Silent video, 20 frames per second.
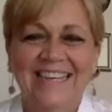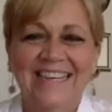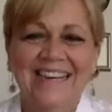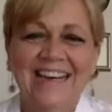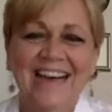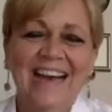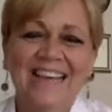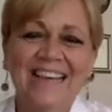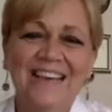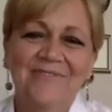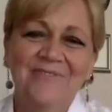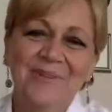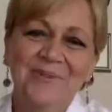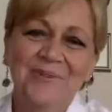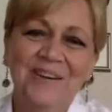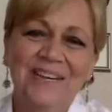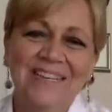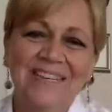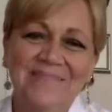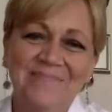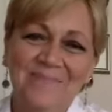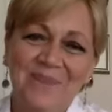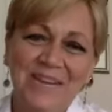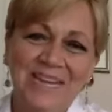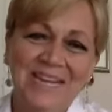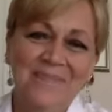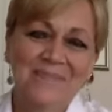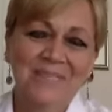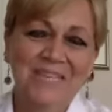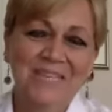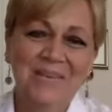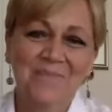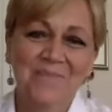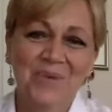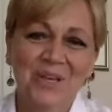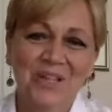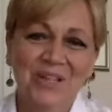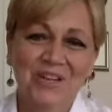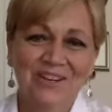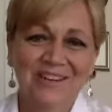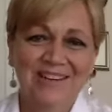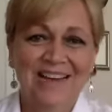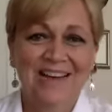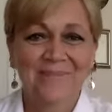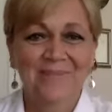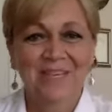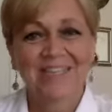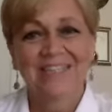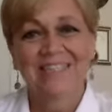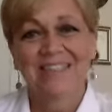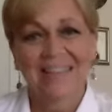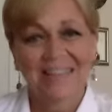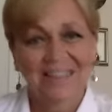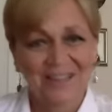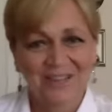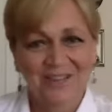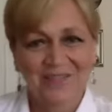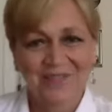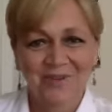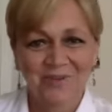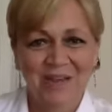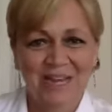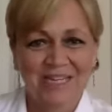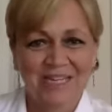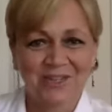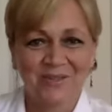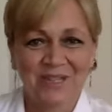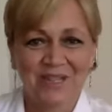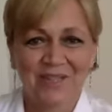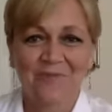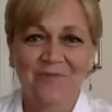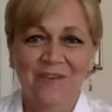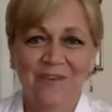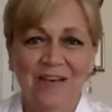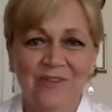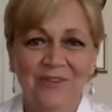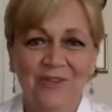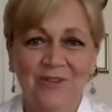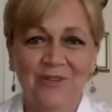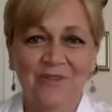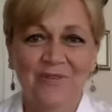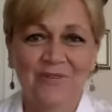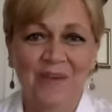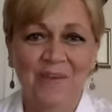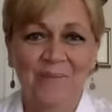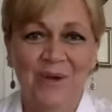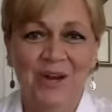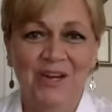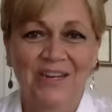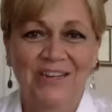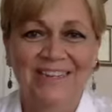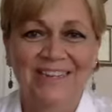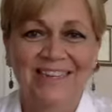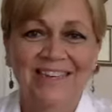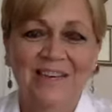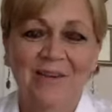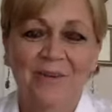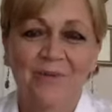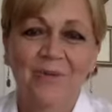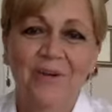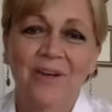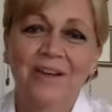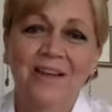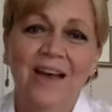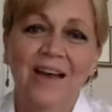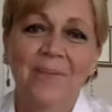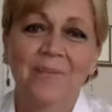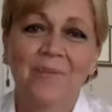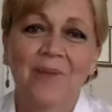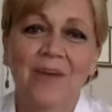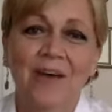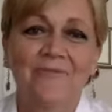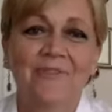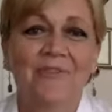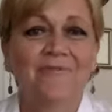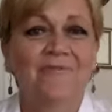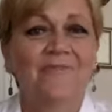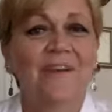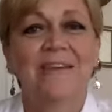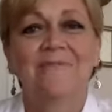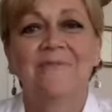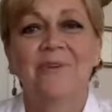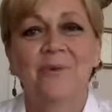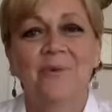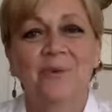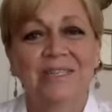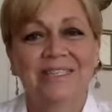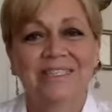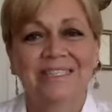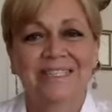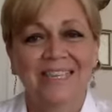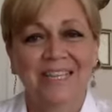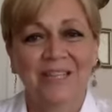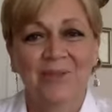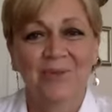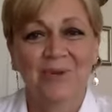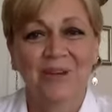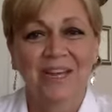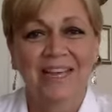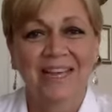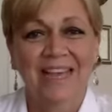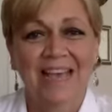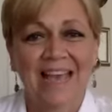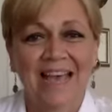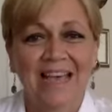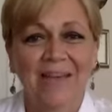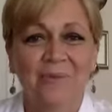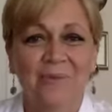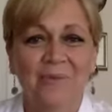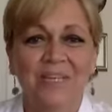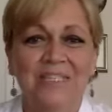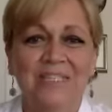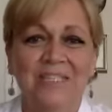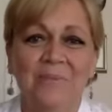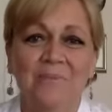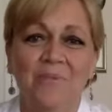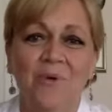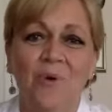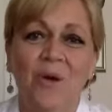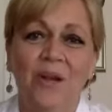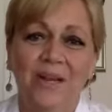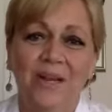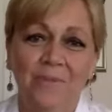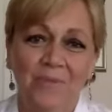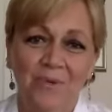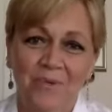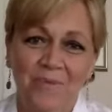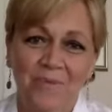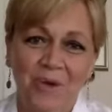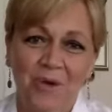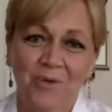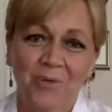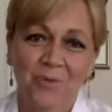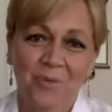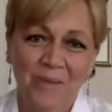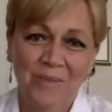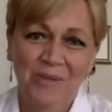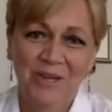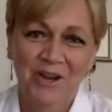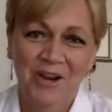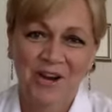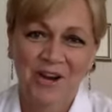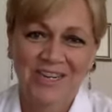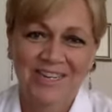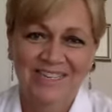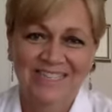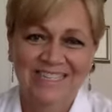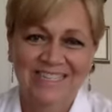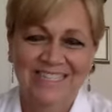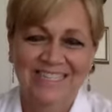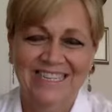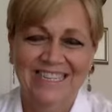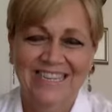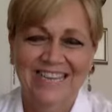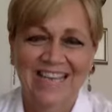Hi, everyone. My name's Kim Miller. I'm the executive director and the founder of FemArt. We're a nonprofit 501c3, and we support and promote women artists.